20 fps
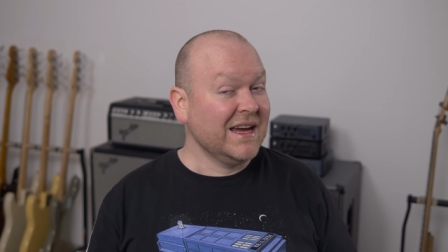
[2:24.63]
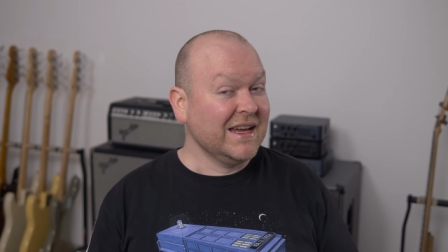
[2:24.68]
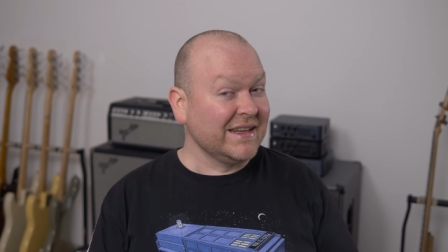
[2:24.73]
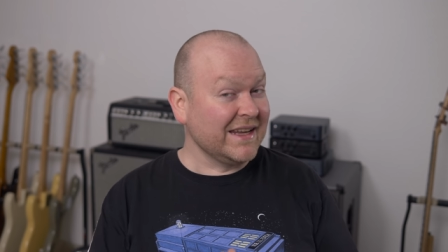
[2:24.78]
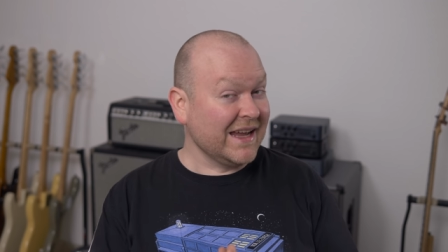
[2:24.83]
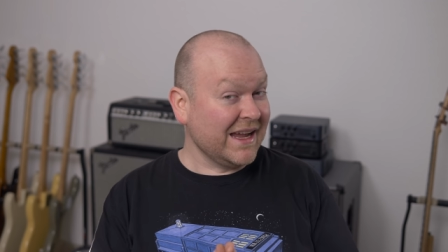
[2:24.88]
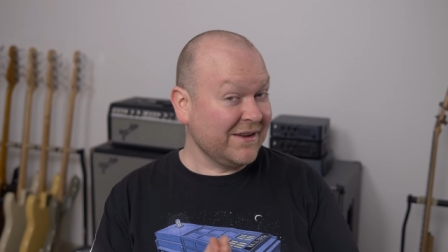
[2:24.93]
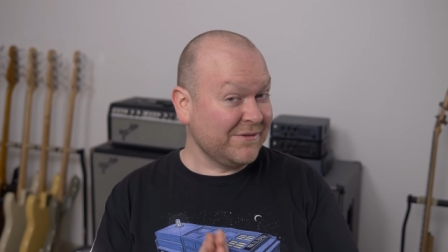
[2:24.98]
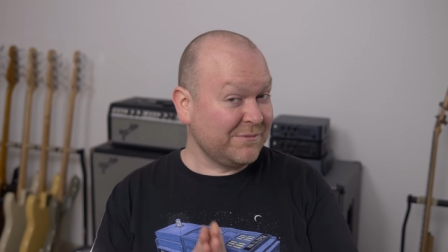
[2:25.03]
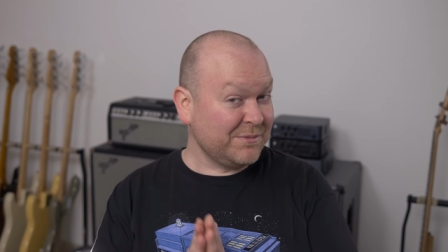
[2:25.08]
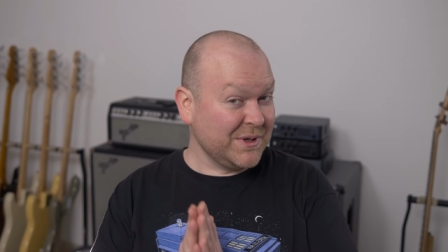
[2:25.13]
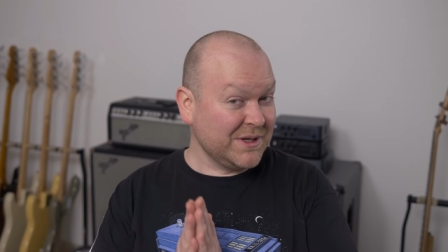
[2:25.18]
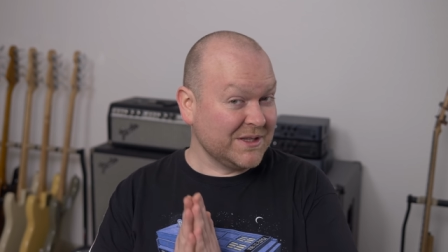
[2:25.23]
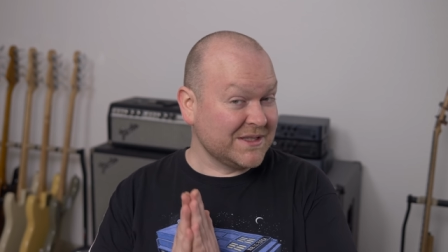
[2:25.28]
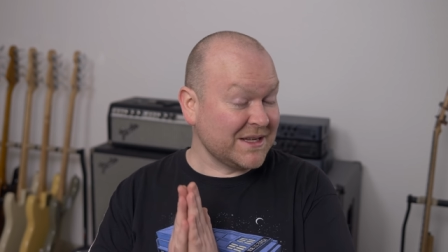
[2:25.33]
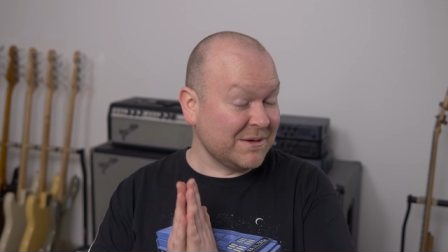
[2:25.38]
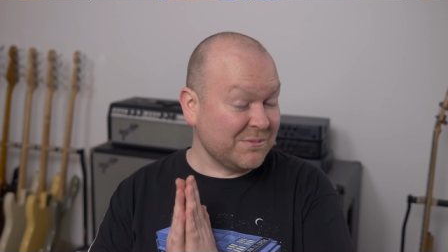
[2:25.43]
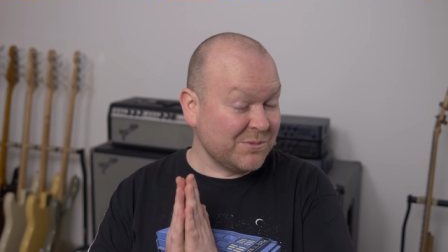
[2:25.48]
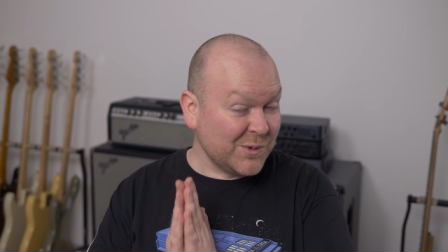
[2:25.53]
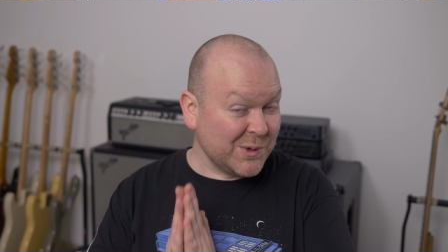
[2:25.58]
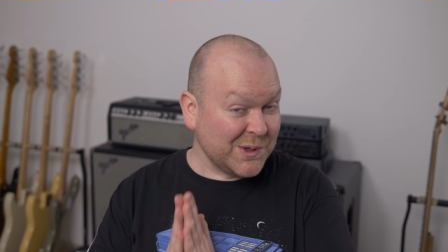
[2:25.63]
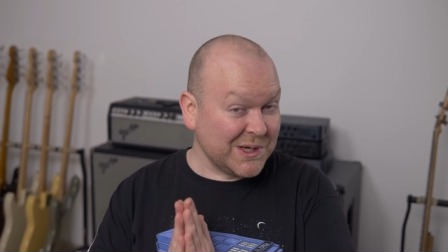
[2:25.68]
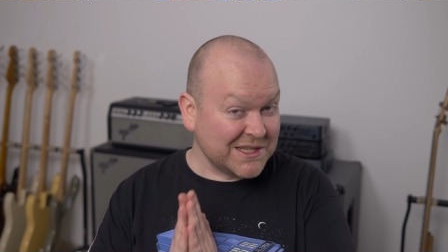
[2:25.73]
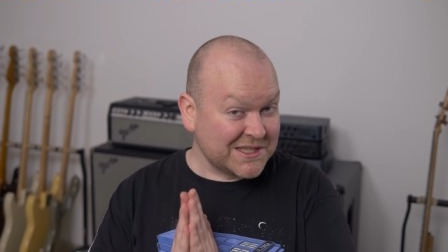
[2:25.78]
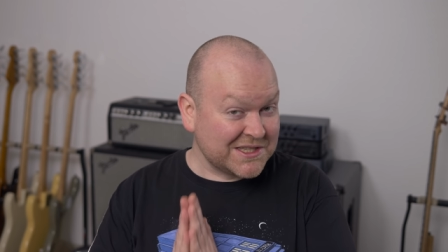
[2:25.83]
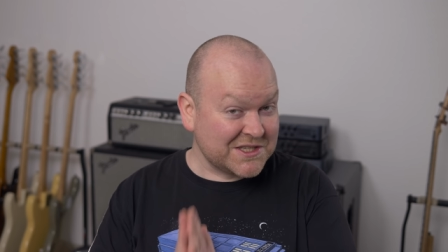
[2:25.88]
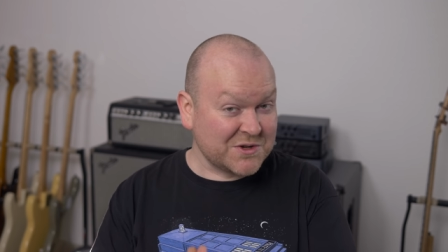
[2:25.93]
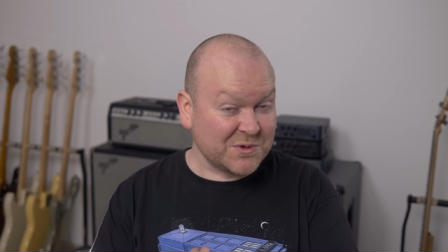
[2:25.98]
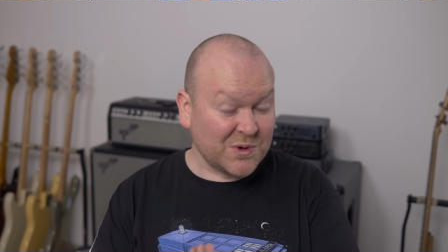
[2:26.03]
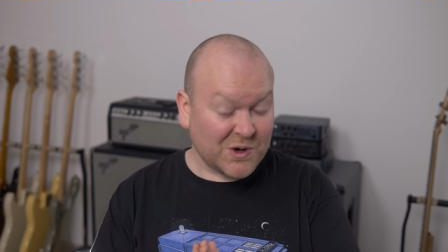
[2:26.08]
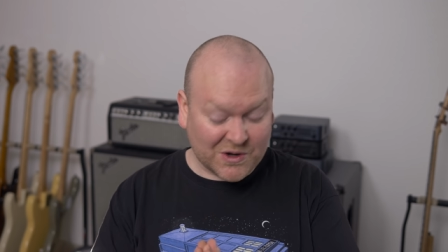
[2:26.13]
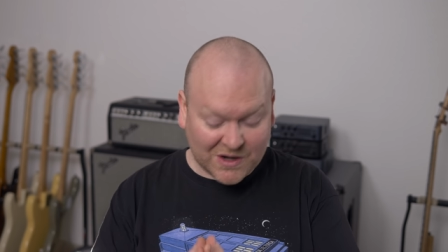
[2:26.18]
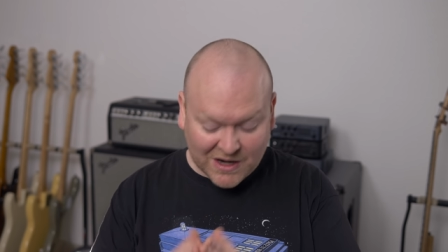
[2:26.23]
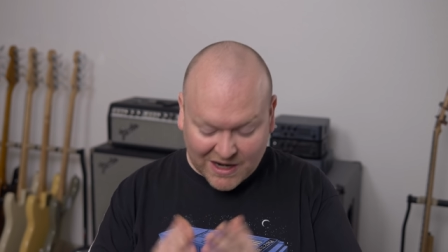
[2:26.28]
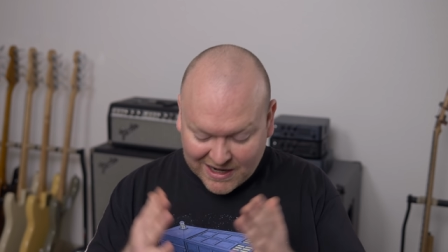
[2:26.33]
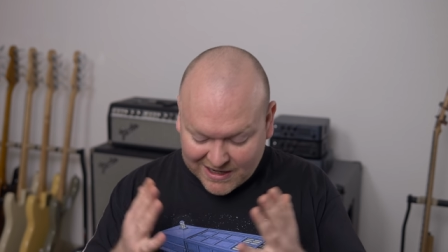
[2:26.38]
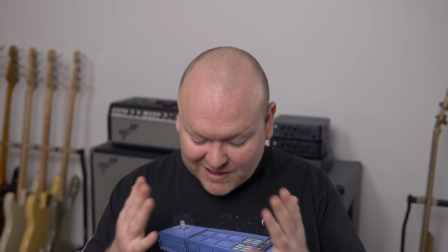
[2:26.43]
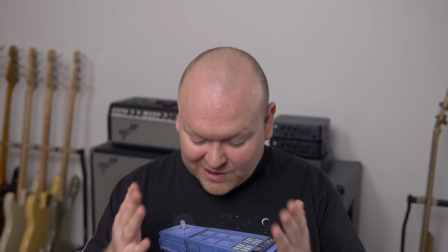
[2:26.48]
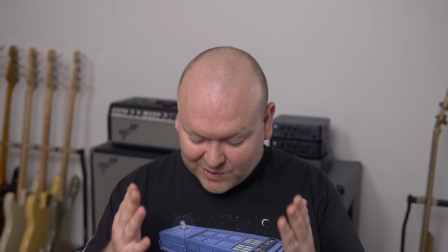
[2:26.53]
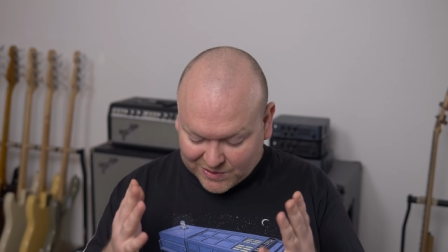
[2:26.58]
there have been some really strong
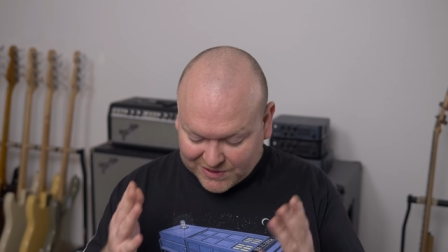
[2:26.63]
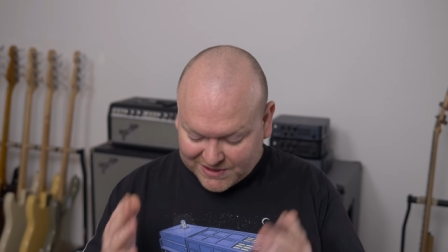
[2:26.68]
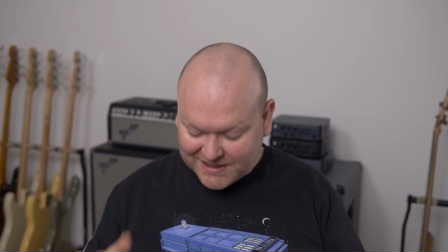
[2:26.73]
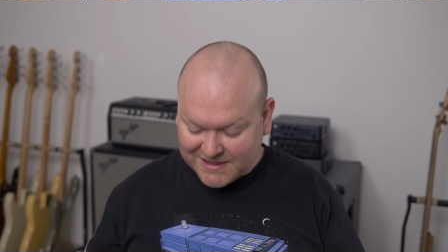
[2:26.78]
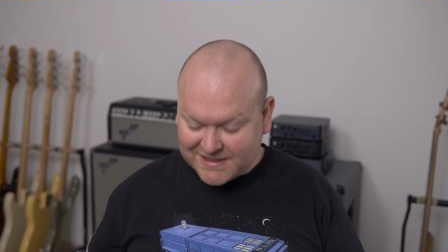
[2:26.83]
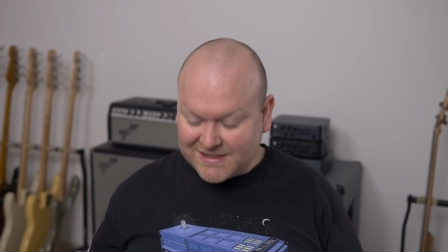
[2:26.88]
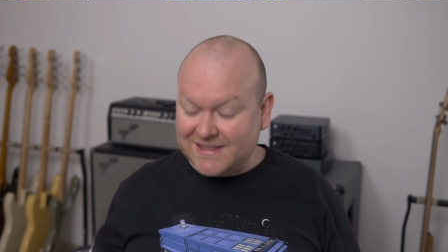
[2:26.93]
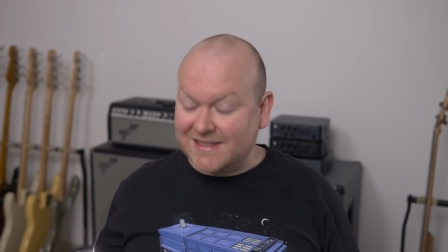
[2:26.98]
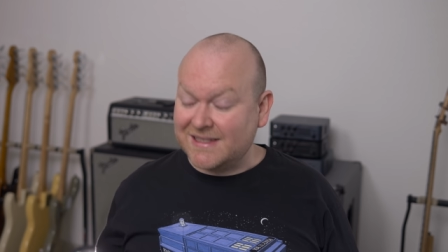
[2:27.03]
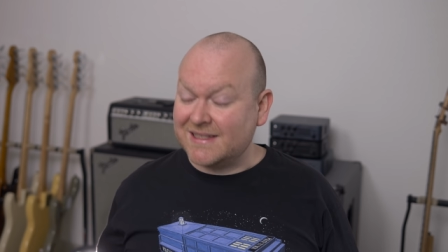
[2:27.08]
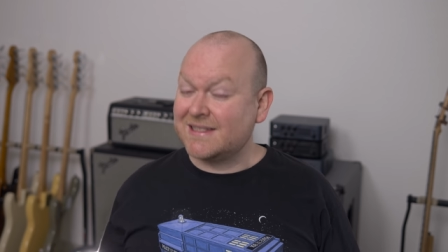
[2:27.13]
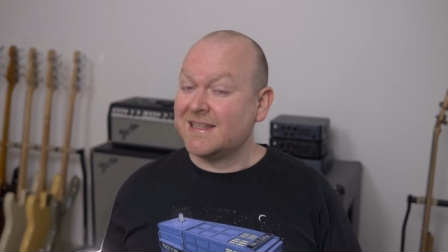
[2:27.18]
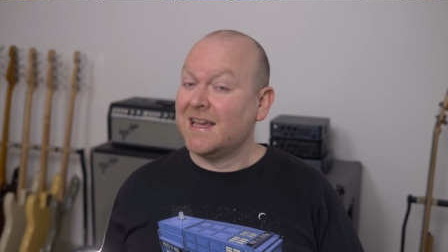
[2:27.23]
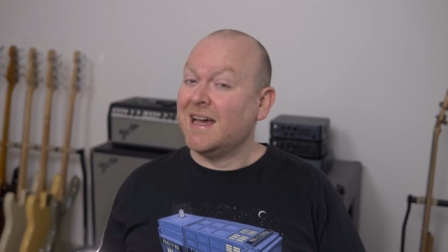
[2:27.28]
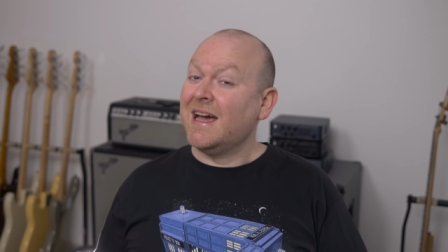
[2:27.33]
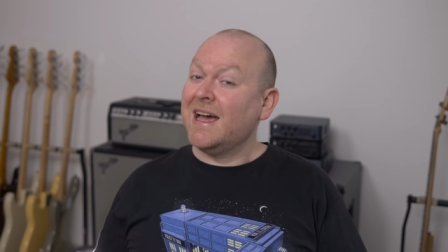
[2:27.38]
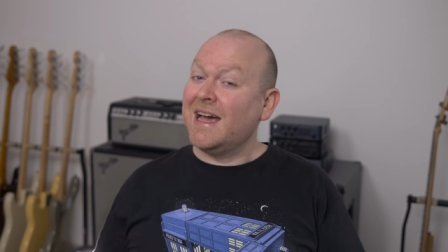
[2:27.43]
contestants,